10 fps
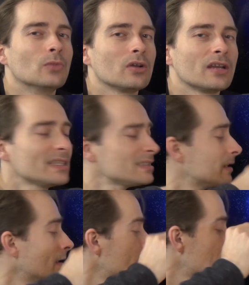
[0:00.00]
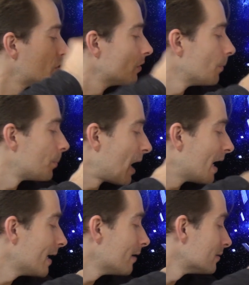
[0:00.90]
more or less,
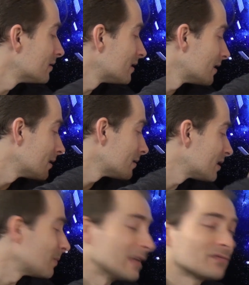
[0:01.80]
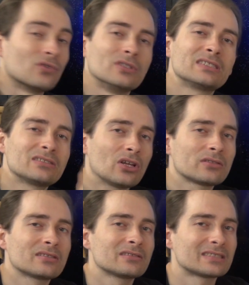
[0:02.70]
by the smartphone. It's
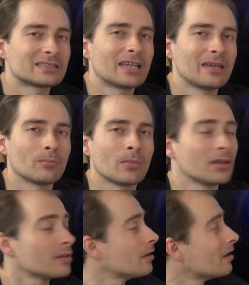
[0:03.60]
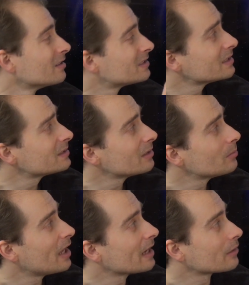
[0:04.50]
not the same
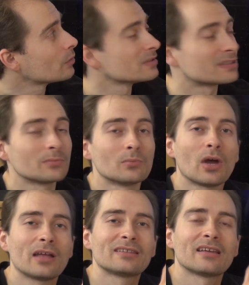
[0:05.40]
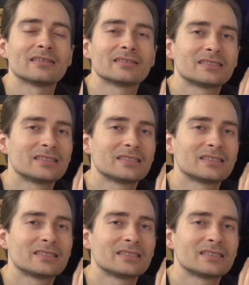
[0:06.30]
system like a Windows 10